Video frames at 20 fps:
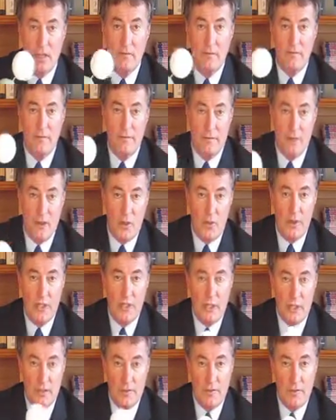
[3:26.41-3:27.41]

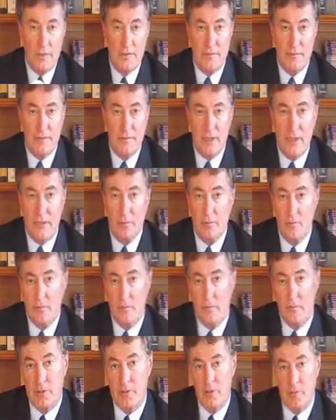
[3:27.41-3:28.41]
flowing into the flame.
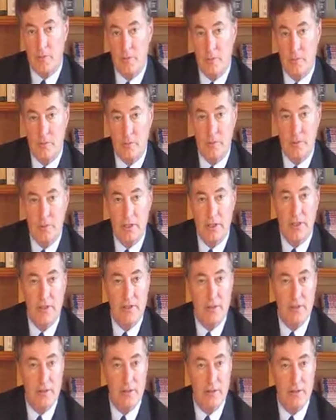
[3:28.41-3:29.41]
When we lit
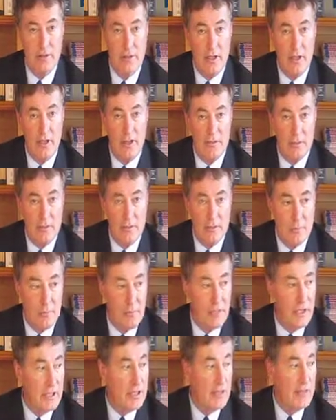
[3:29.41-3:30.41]
our cigarette lighter, there was
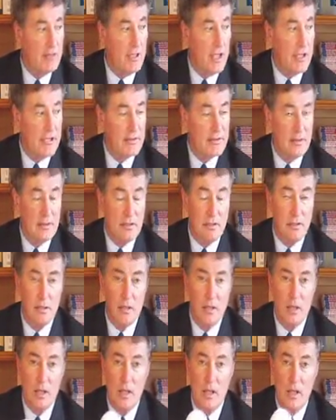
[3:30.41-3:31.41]
plenty of oxygen.
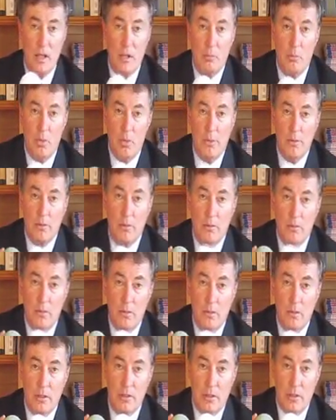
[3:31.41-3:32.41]
But
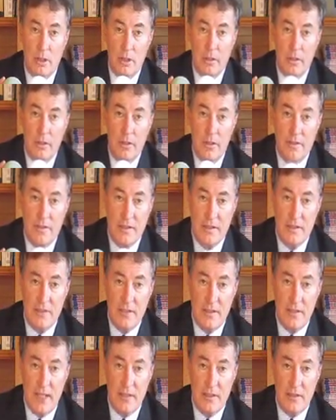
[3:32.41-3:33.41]
in these
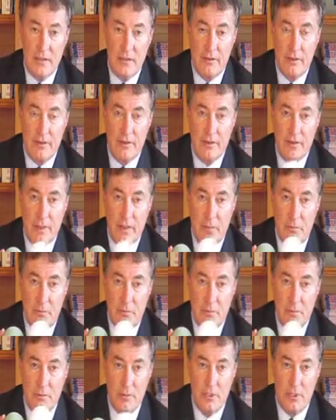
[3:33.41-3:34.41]
confined areas like
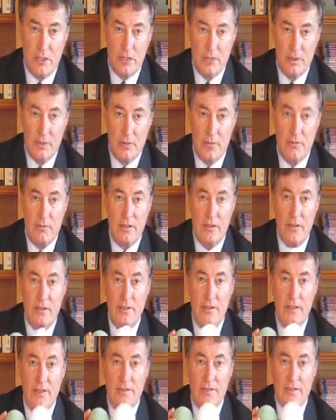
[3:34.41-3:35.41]
pool heater
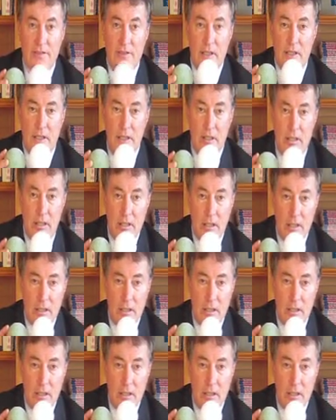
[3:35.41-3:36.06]
areas, like